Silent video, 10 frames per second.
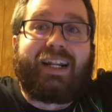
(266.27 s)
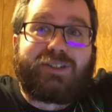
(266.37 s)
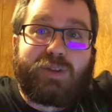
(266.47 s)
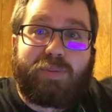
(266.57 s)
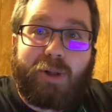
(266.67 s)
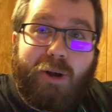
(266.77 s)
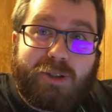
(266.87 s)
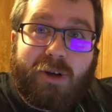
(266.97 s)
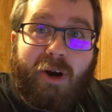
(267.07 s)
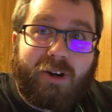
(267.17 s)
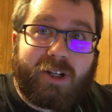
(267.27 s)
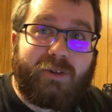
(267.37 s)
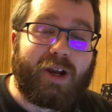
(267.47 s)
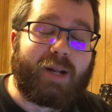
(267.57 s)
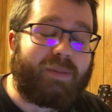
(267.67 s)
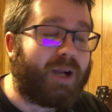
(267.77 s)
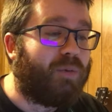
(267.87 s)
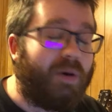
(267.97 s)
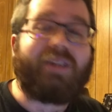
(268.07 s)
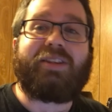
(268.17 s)
and it explodes on Harley Quinn. I'm like,
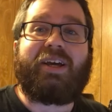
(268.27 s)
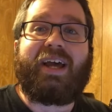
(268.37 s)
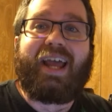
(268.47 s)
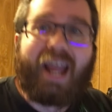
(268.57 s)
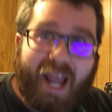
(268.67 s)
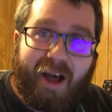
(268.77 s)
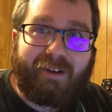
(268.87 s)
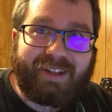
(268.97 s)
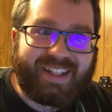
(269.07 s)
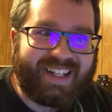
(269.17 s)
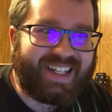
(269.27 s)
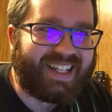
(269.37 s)
what the hell?